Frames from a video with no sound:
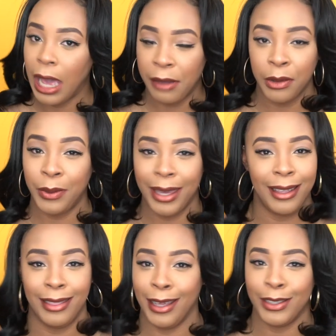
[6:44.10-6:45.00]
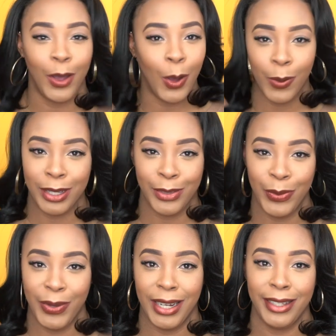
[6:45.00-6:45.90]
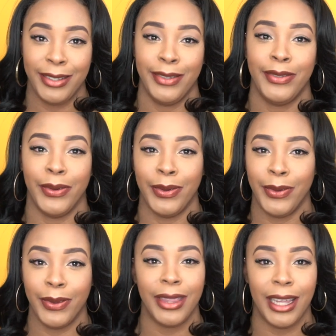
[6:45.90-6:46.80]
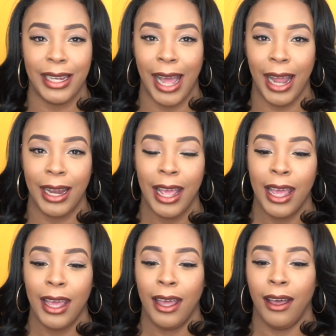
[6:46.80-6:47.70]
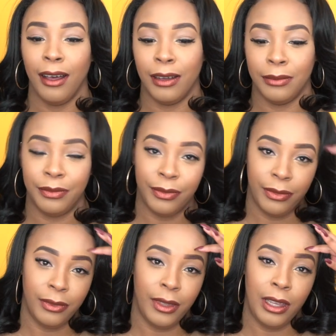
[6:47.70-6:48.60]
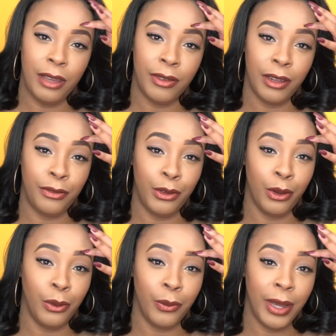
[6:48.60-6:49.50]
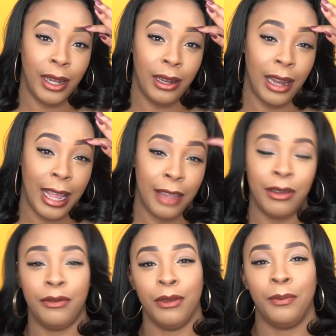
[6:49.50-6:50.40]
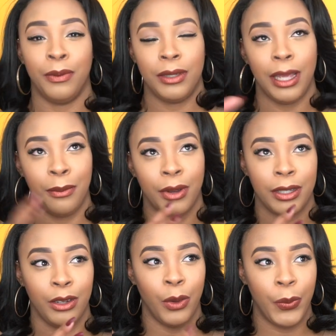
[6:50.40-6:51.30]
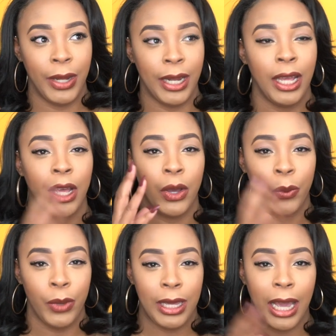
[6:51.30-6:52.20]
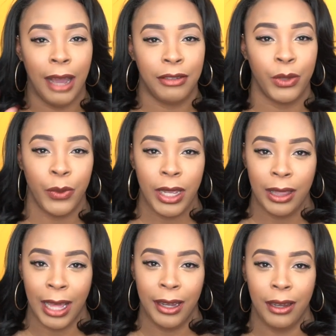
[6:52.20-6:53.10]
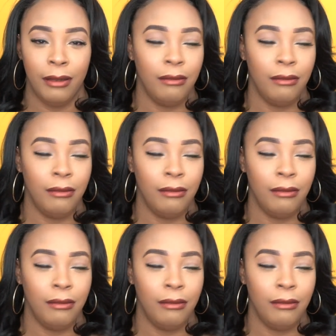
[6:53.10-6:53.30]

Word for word: every week there's always new winners so don't think that um, even if you don't win like even if the same person don't win week after week that